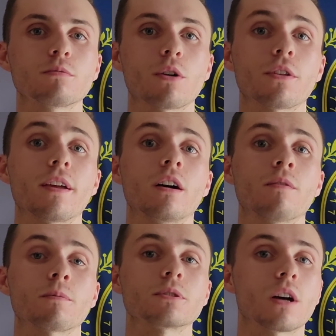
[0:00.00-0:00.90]
whether they
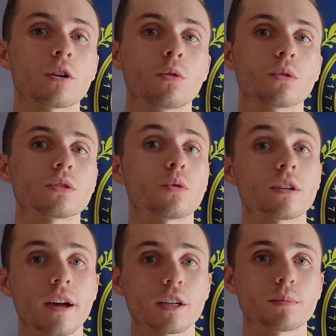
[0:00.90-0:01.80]
come from stockholders or
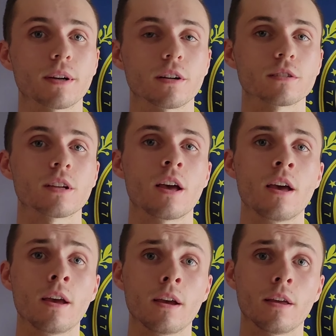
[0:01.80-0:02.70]
taxpayers,
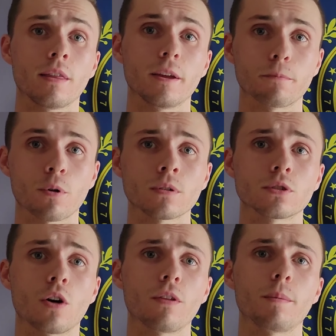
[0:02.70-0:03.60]
the importance
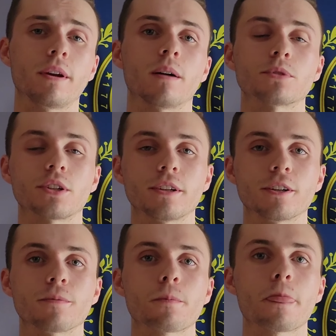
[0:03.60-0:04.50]
hopefully becomes
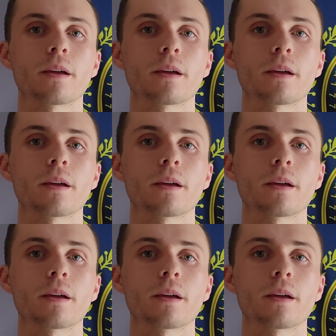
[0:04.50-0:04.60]
clear.